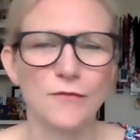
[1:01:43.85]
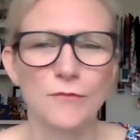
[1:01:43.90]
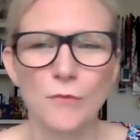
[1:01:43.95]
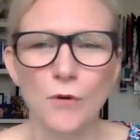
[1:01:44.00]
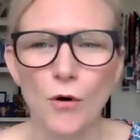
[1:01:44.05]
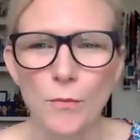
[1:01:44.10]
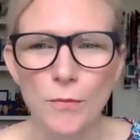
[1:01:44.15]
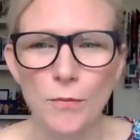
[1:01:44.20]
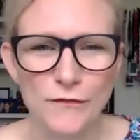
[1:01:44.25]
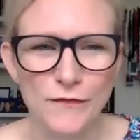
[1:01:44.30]

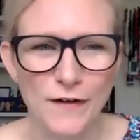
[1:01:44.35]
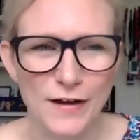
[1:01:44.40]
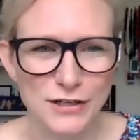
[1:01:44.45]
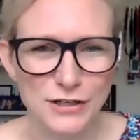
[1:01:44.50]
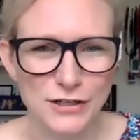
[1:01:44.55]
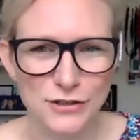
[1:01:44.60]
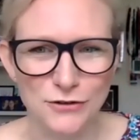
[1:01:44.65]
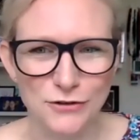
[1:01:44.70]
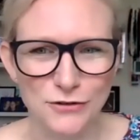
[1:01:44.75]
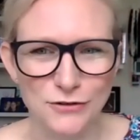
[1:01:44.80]
more
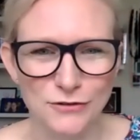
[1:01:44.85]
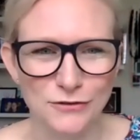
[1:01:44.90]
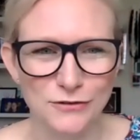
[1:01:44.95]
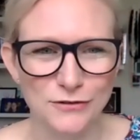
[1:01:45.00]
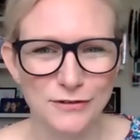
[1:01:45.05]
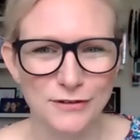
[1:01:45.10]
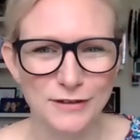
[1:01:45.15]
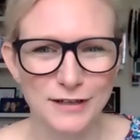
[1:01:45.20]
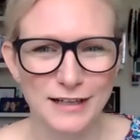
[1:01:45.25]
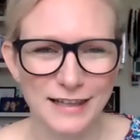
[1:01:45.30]
professional
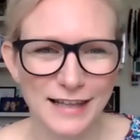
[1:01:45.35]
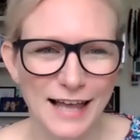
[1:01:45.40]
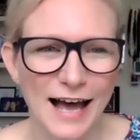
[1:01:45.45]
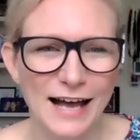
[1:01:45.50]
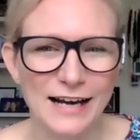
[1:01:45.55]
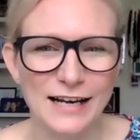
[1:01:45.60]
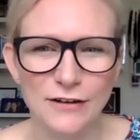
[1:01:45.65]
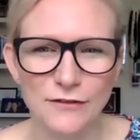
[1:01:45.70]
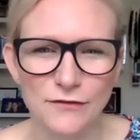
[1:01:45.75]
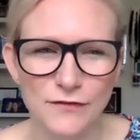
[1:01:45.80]
clowning,